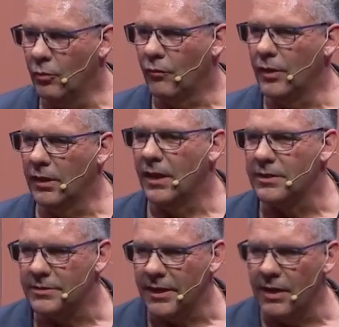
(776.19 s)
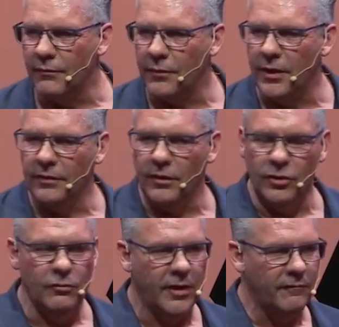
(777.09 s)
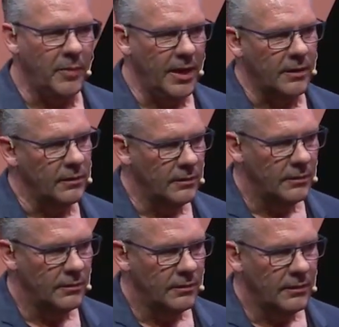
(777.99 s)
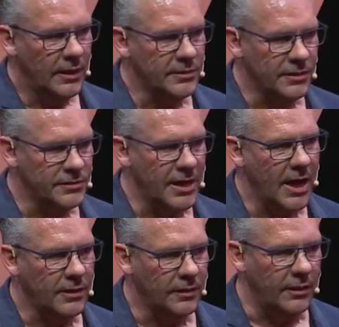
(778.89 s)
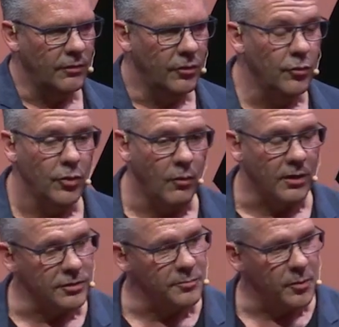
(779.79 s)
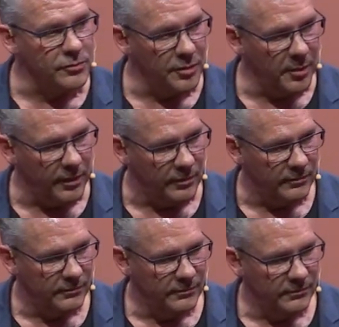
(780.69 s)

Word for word: You will realize that everything that you have been is exactly who you are supposed to be.